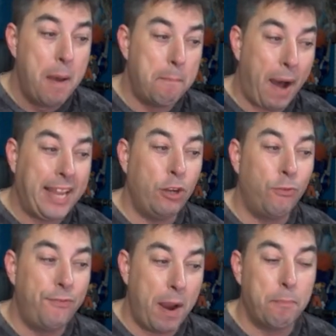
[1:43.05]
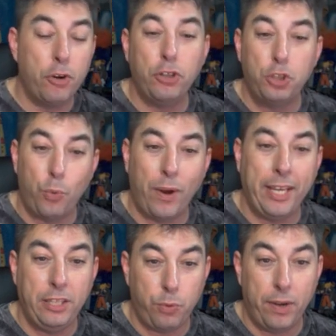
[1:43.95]
by November
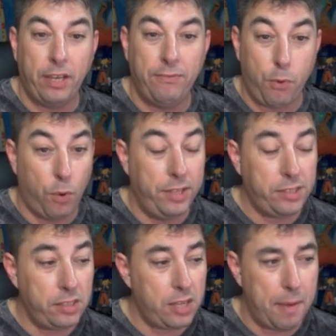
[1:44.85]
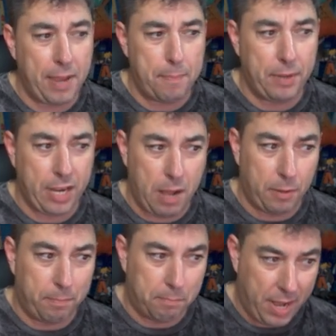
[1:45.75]
2024. This is coming up in a
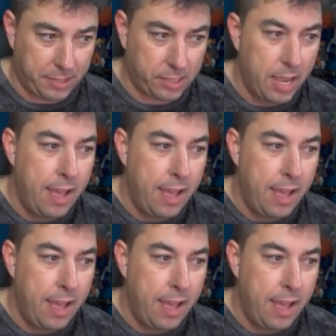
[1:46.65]
couple months.